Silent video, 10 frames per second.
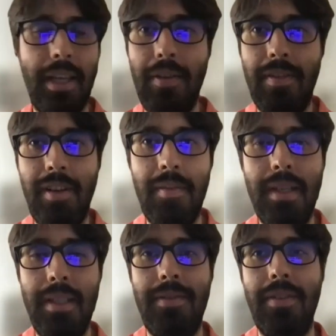thank you very
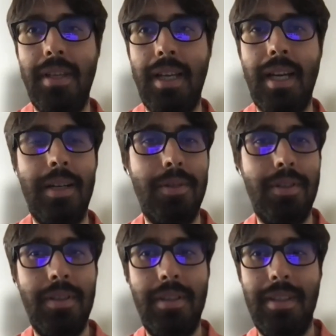much for the kind
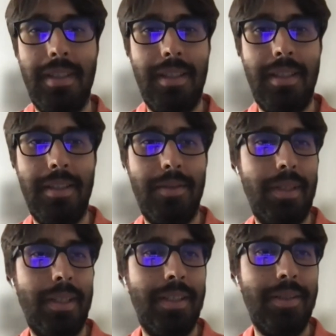words. Uh, it's
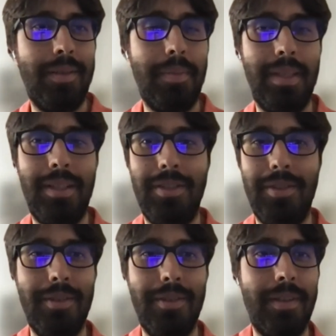really a pleasure
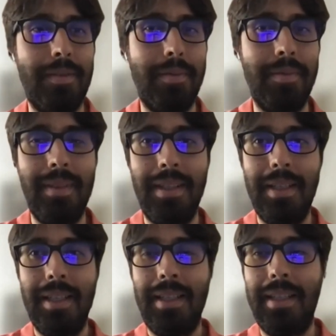also having
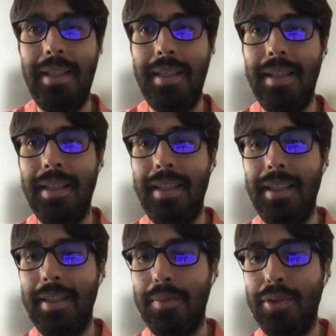the,
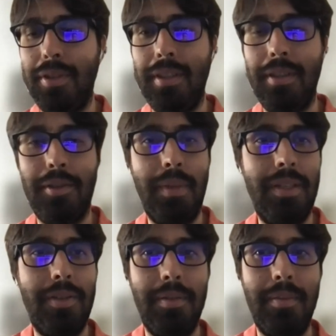the opportunity to
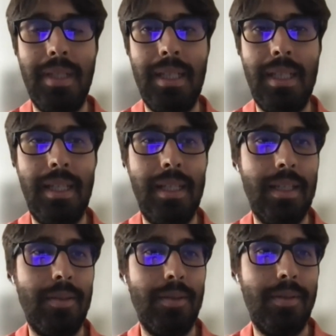meet you in Berlin
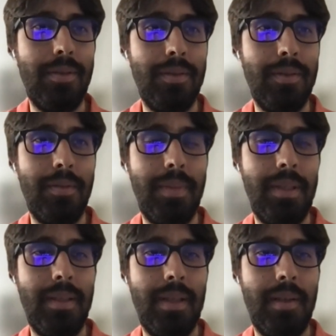and also to
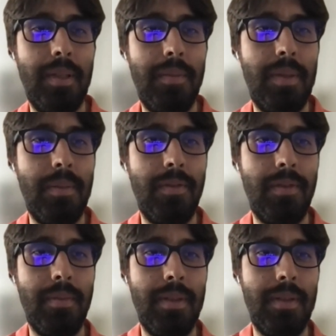be, uh, meet people
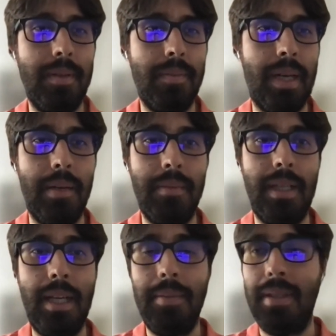from the
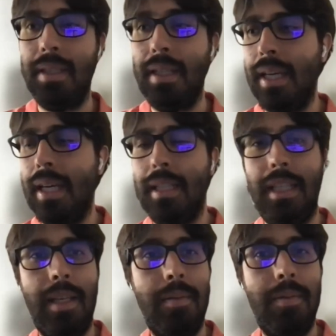PyMC Labs
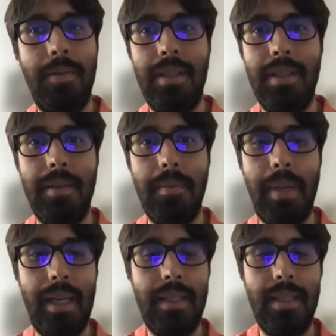team, which is an
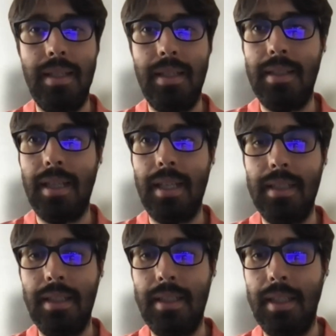amazing and
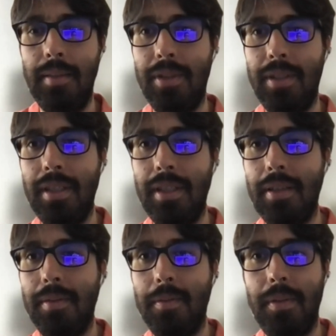talented team
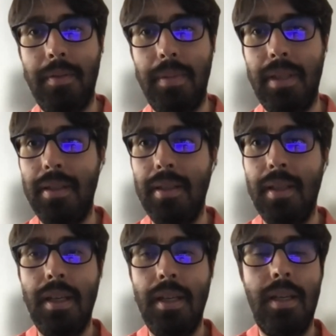where we've been